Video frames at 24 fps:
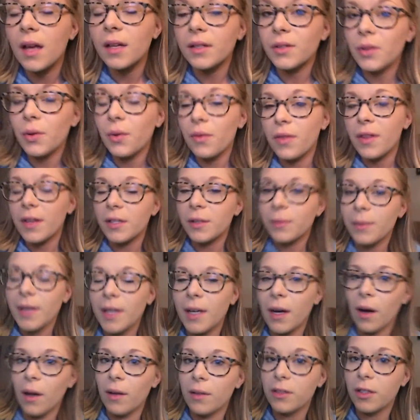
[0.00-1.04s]
So this
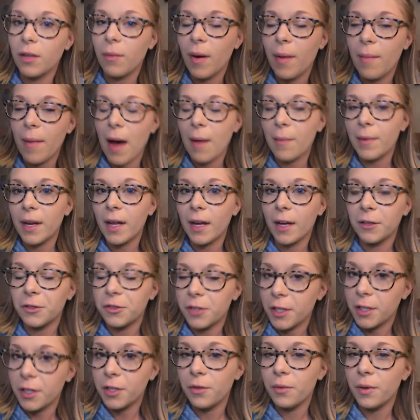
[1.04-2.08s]
week also my mom and I are
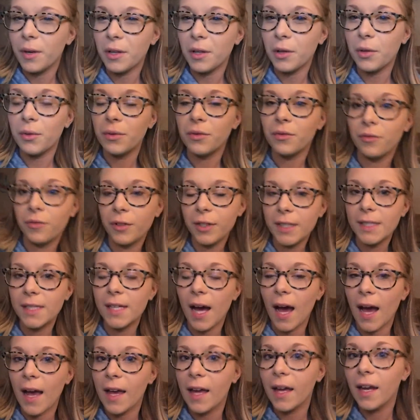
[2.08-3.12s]
trying to do a gluten-free
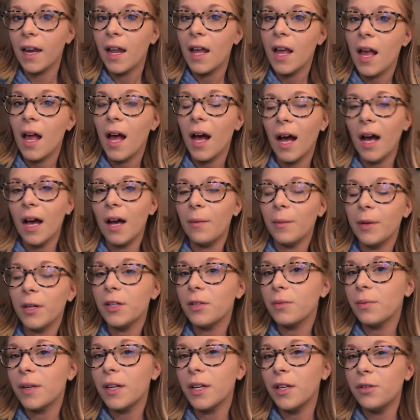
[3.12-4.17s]
diet. We
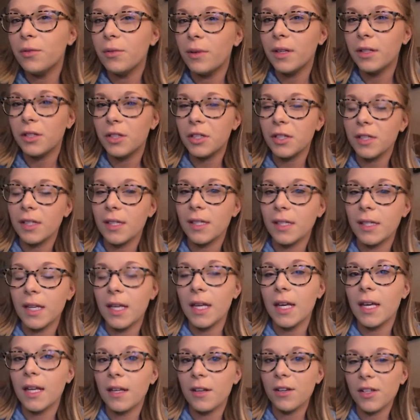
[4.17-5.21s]
just want to do it just to
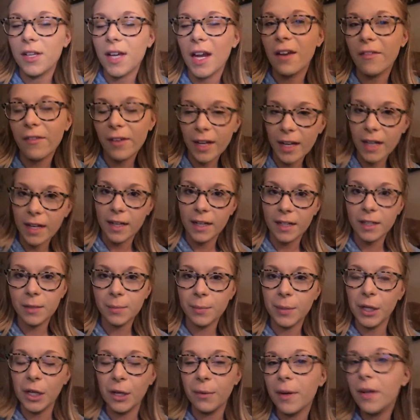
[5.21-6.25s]
see, just kind of like an
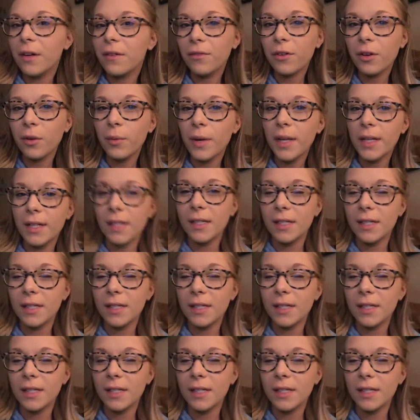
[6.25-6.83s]
experiment for a week